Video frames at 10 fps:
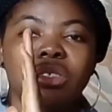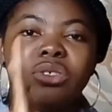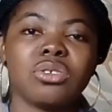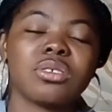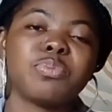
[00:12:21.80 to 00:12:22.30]

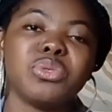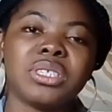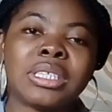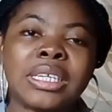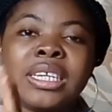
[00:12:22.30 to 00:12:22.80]
just put
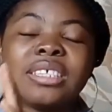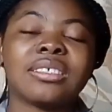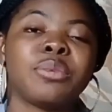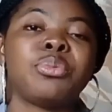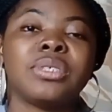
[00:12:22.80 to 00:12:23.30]
it in a
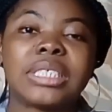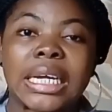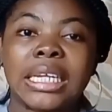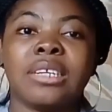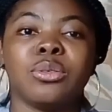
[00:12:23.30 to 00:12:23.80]
separate
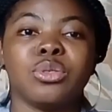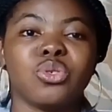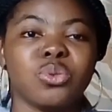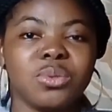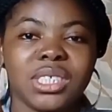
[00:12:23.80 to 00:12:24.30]
channel
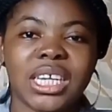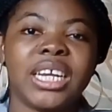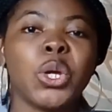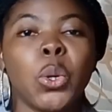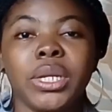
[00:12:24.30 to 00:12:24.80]
to
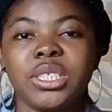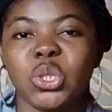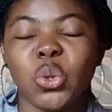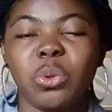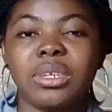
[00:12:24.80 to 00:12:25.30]
stand on
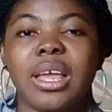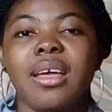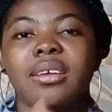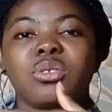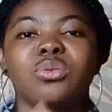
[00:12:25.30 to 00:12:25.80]
its own.
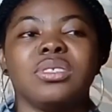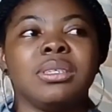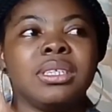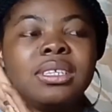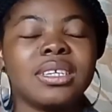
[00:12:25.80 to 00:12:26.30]
So
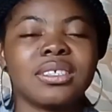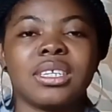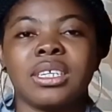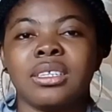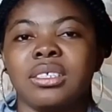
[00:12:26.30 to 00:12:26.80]
the next
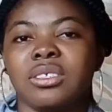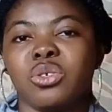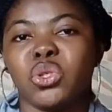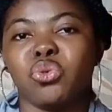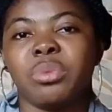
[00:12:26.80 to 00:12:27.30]
channel is
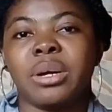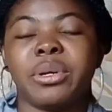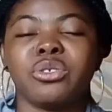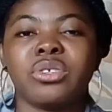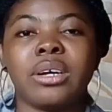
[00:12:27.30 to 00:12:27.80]
going to be
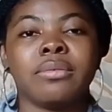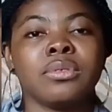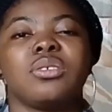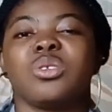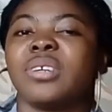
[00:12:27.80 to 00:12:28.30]
about
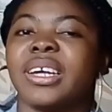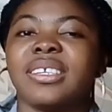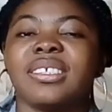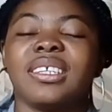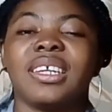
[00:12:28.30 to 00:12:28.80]
travel. So
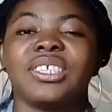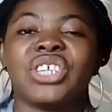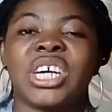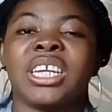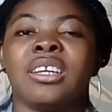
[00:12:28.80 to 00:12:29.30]
guys, in
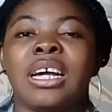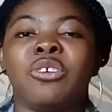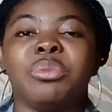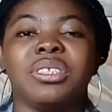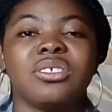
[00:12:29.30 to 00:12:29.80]
that channel
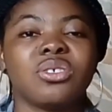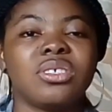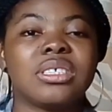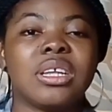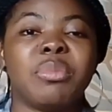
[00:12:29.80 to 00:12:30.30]
I'll be
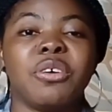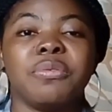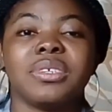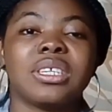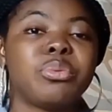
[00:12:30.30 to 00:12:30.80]
discussing
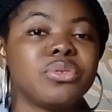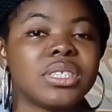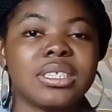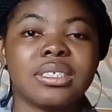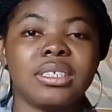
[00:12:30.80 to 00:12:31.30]
about visa
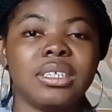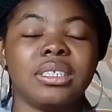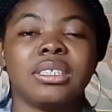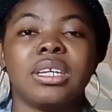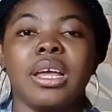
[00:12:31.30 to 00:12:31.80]

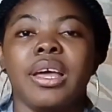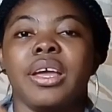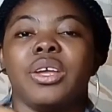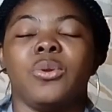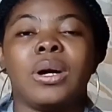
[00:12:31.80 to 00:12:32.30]
processing,
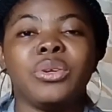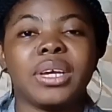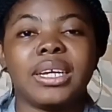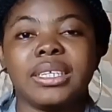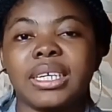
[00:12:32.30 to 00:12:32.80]
how you
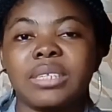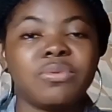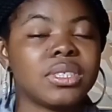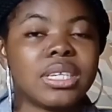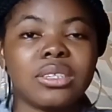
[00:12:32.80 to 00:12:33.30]
can get
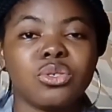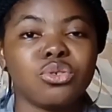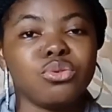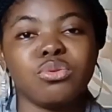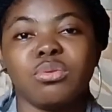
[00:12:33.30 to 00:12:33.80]
visa to